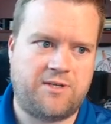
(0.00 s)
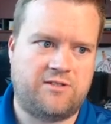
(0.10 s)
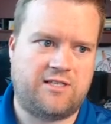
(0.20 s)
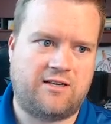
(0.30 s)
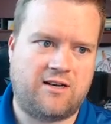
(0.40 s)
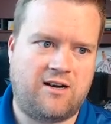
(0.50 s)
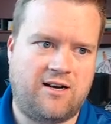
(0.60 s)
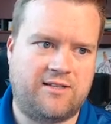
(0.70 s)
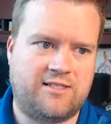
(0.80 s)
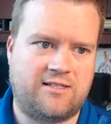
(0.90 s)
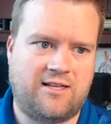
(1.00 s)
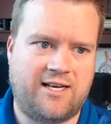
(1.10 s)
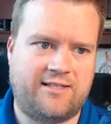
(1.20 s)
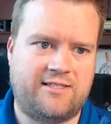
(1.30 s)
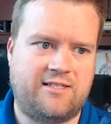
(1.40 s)
using const,
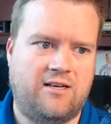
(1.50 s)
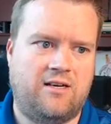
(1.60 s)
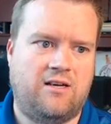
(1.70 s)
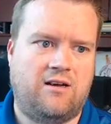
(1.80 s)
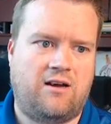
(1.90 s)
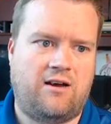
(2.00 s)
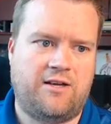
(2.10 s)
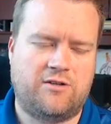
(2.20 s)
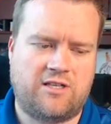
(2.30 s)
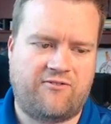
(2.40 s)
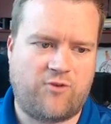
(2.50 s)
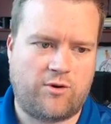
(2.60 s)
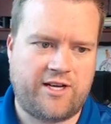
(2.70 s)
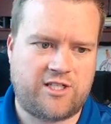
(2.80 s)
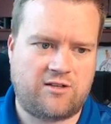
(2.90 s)
lets, using for
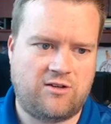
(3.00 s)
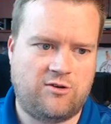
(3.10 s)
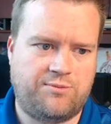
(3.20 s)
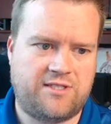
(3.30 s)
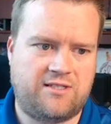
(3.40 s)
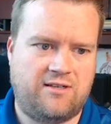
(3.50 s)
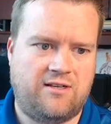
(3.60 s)
each loops.